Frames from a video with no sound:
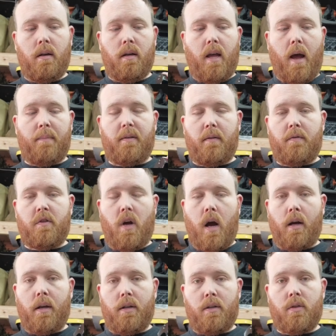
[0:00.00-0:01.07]
captive
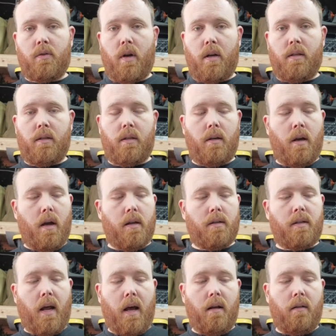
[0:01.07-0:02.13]
shock and strut uh,
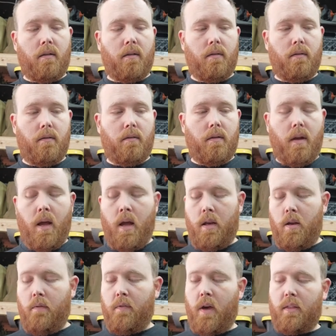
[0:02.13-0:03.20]
style, and
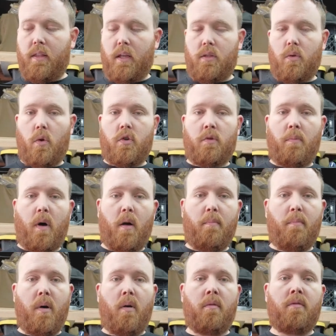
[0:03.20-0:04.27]
you've got the torsion bar.
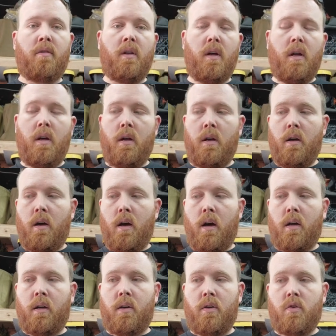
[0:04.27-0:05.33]
Both
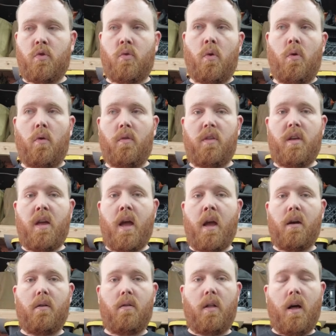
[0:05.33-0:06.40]
uh, control the
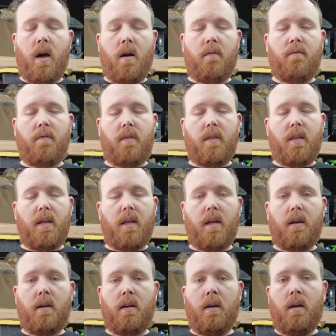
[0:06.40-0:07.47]
angle of
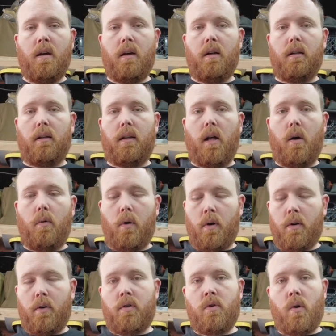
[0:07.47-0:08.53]
the lower
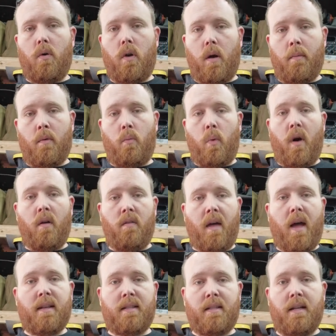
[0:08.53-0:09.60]
control arm and where
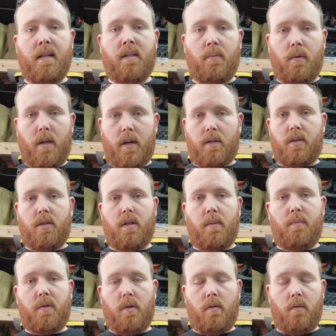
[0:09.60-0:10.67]
that sits in
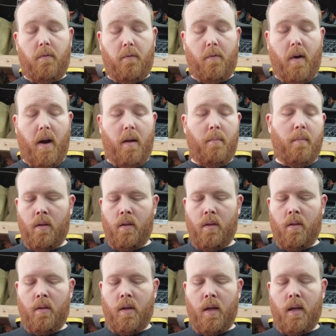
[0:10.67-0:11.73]
relationship to the frame.
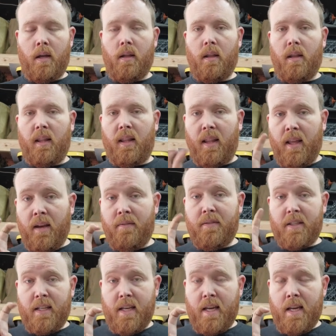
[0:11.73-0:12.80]
The
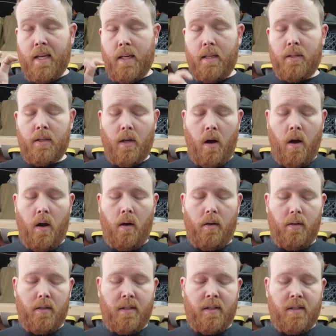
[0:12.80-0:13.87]
lift keys
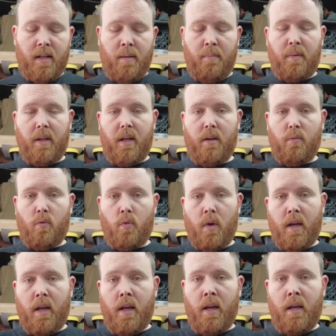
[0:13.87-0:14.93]
are simply
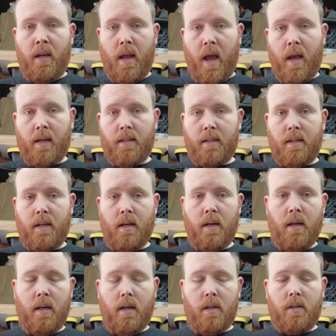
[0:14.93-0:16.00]
re-indexed
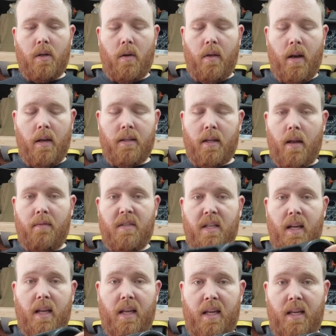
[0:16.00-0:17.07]
so that instead of
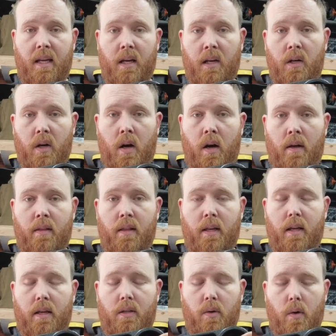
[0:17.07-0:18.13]
sitting here on
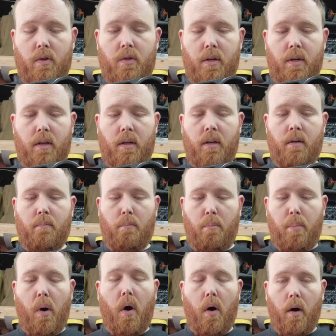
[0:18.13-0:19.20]
the torsion
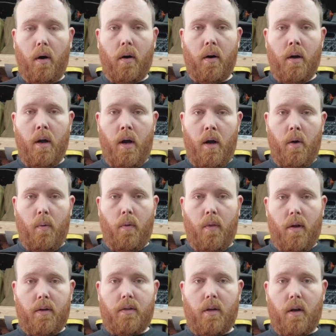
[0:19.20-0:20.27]
bar when
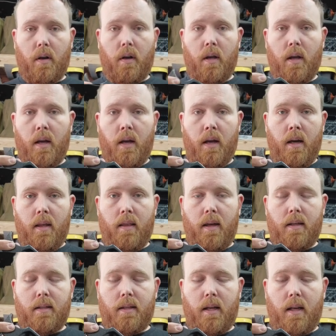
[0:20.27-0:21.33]
they're installed,
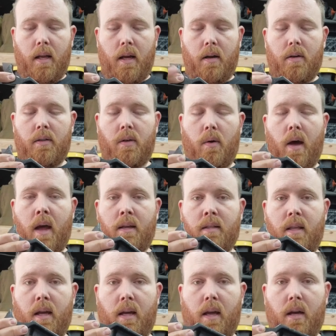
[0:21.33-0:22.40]
they sit here. So as
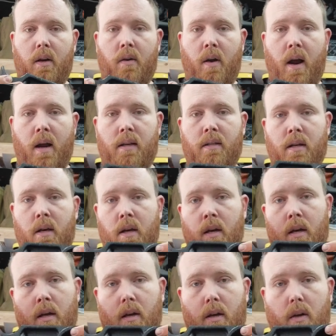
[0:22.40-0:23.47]
they get cranked,
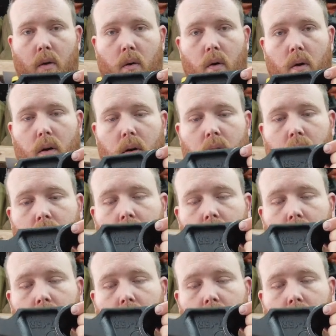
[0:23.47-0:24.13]
your